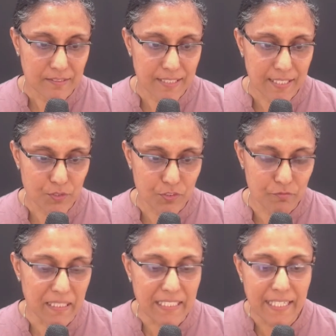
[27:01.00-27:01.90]
a, sense
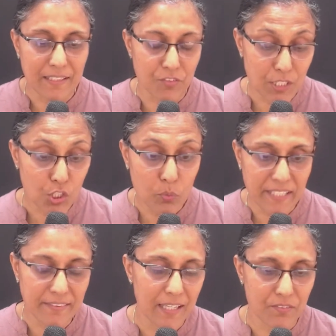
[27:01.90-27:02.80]
of building
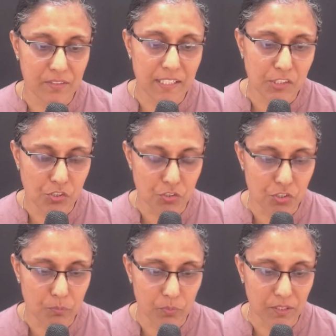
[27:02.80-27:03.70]
renewing that
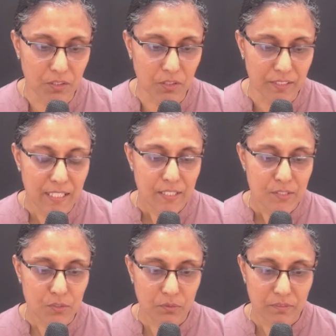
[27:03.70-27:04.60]
relationship with god
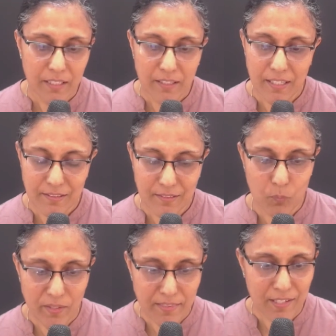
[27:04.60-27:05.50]
so in the
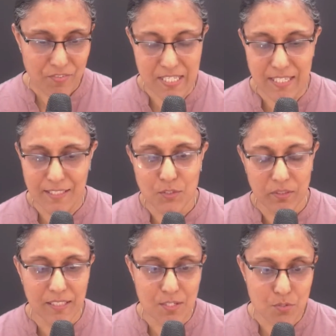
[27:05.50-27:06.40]
way that i've seen it or
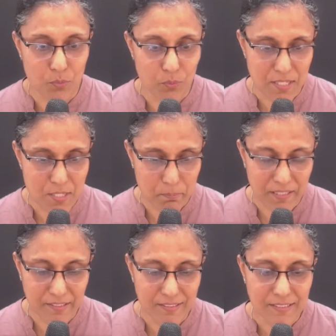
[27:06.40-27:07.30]
at least through
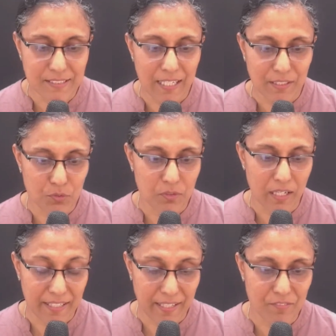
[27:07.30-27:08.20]
experience i do
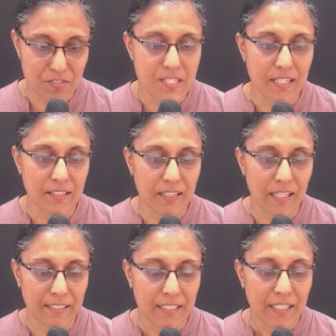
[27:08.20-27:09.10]
i have seen
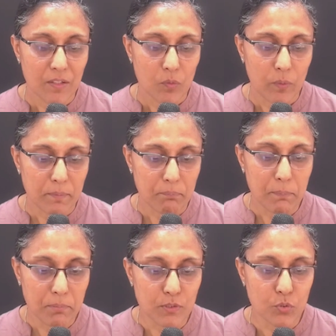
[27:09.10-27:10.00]
that when
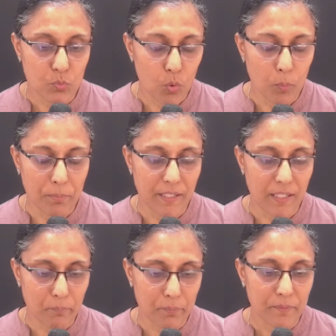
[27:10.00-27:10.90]
people do open
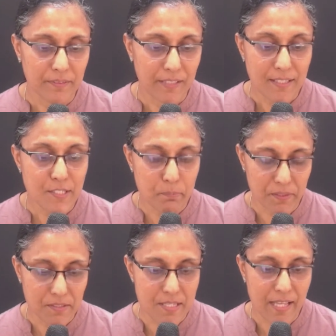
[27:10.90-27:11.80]
up their
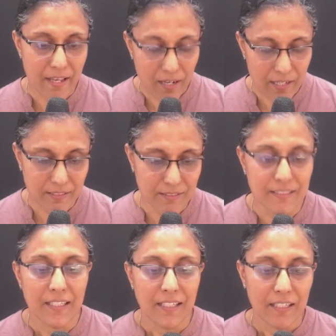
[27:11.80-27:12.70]
spirit their heart
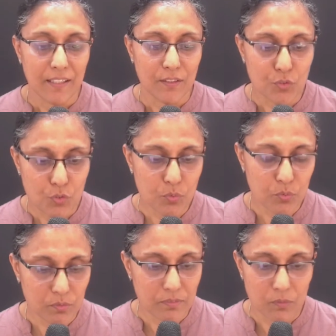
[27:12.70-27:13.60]
uh,
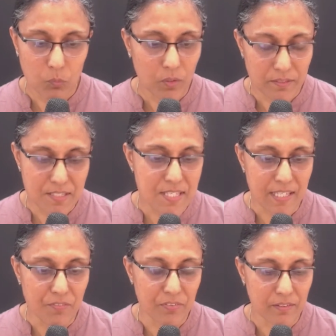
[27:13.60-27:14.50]
to what is
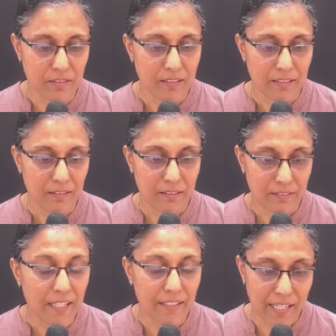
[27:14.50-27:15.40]
evil
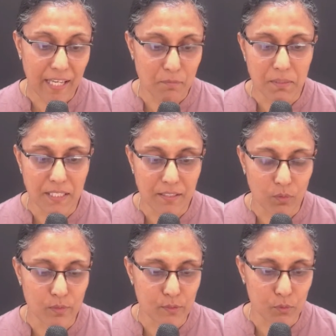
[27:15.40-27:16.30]
there can be
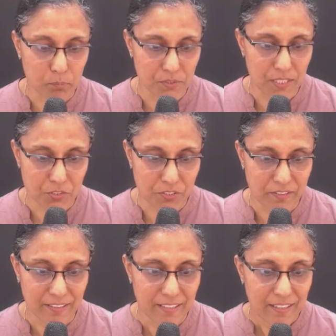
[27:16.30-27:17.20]
also
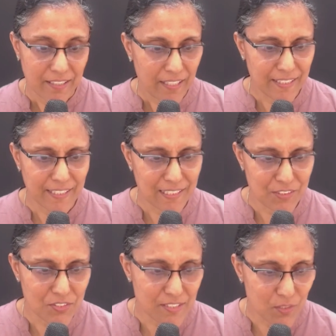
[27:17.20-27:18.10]
possession i think i'll
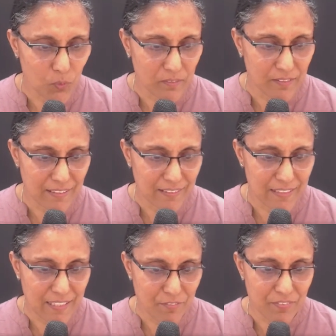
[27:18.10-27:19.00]
just oh,
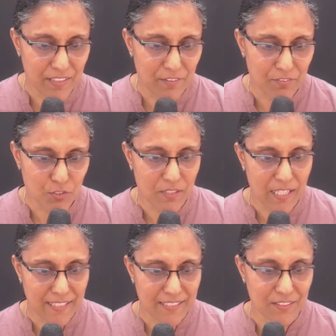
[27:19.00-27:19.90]
leave leave it to
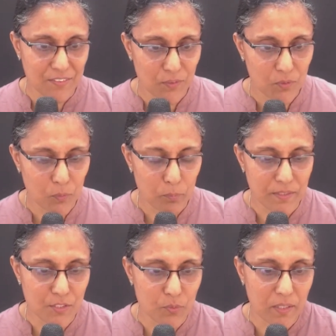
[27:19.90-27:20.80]
that and open
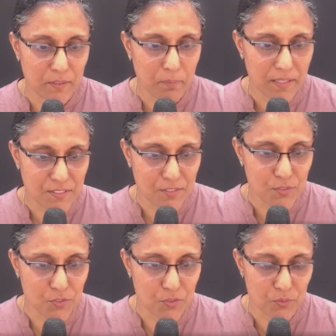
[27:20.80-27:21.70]
it to other
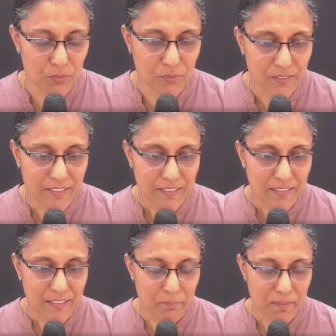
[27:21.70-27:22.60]
pastors to
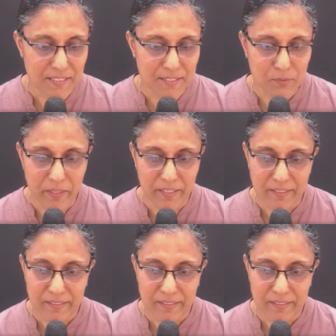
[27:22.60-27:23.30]
comment as well